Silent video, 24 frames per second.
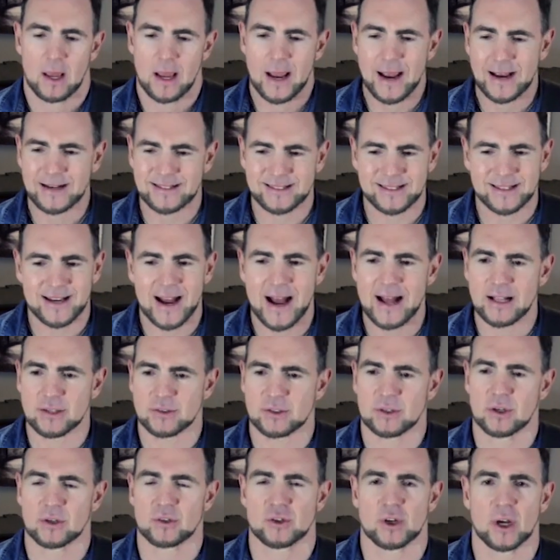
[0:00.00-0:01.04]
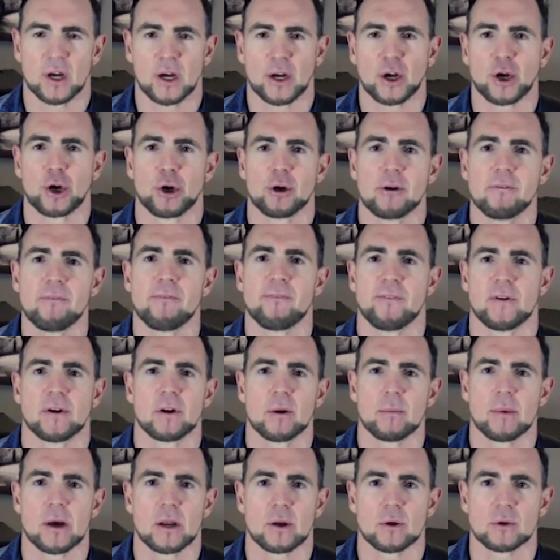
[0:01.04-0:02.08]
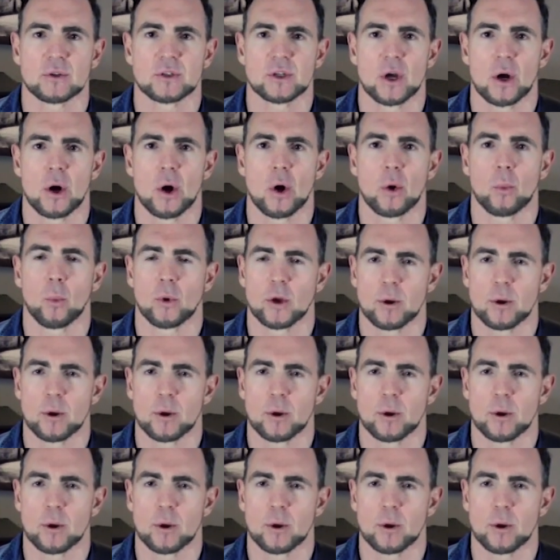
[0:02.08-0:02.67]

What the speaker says: It's got such a good fundamental tone.